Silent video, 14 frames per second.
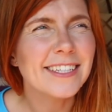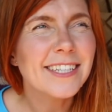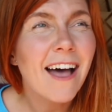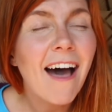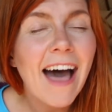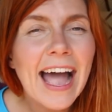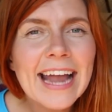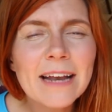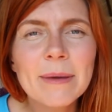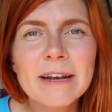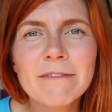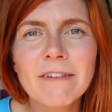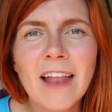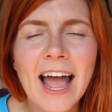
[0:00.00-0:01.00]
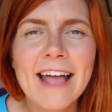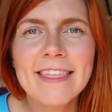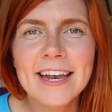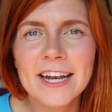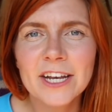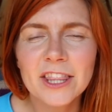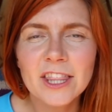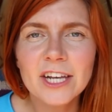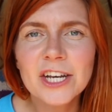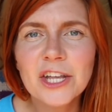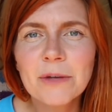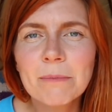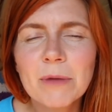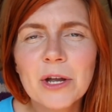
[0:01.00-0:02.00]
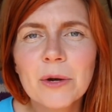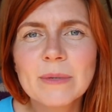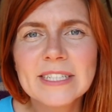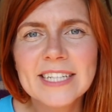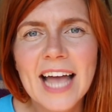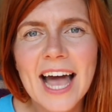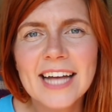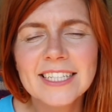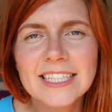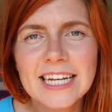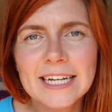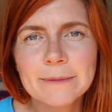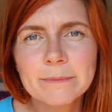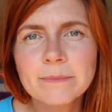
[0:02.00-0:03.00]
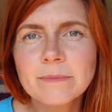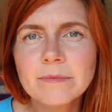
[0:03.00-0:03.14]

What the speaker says: tiny bit of light that the new moon was casting.